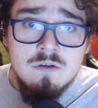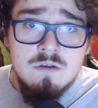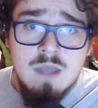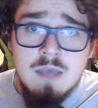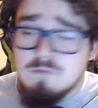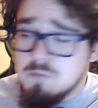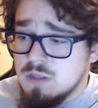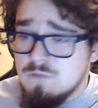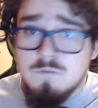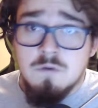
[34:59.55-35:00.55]
I was working
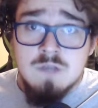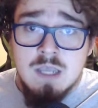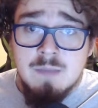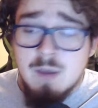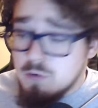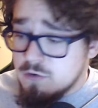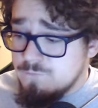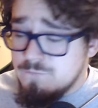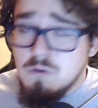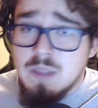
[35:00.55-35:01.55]
full-time. I worked a
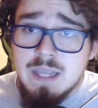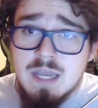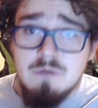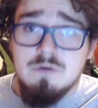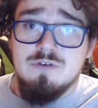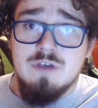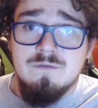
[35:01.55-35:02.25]
full 8-hour shift,